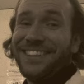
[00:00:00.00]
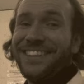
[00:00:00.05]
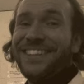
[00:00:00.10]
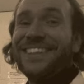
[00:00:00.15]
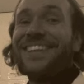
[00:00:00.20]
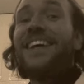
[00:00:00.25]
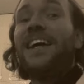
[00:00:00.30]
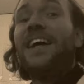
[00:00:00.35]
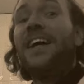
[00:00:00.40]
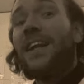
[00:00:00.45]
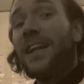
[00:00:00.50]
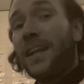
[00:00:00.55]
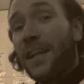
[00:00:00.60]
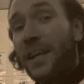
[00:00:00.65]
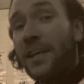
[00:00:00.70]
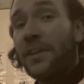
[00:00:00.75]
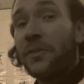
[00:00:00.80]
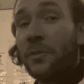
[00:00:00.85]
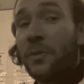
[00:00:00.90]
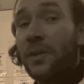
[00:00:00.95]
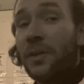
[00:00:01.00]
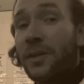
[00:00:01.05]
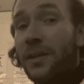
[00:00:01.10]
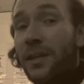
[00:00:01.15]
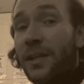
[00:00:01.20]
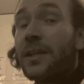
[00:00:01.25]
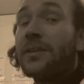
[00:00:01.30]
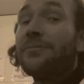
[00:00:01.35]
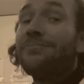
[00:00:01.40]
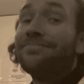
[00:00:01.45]
The high angle looks
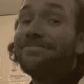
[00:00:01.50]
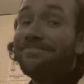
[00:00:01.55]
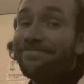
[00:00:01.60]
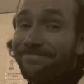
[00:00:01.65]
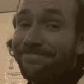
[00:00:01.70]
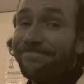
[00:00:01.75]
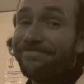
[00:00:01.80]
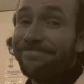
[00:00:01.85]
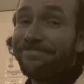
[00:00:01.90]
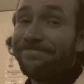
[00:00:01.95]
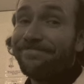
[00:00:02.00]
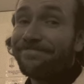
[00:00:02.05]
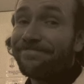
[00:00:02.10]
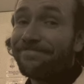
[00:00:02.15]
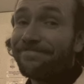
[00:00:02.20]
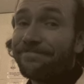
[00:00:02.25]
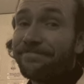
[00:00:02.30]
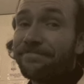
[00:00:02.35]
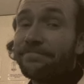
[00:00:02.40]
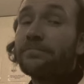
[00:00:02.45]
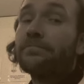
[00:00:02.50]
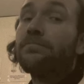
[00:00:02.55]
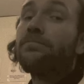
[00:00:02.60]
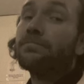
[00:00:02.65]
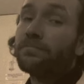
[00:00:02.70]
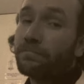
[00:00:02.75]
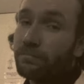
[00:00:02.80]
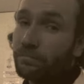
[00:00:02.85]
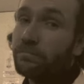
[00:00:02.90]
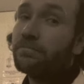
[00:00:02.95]
down on somebody who is
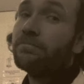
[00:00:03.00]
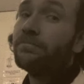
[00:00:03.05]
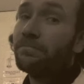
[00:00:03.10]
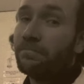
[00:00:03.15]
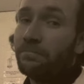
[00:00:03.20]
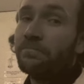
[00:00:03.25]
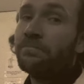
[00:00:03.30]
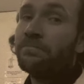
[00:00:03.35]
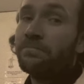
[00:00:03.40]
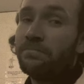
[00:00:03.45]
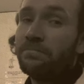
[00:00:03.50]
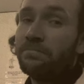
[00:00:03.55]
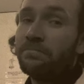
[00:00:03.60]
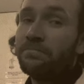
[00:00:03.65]
perhaps inferior.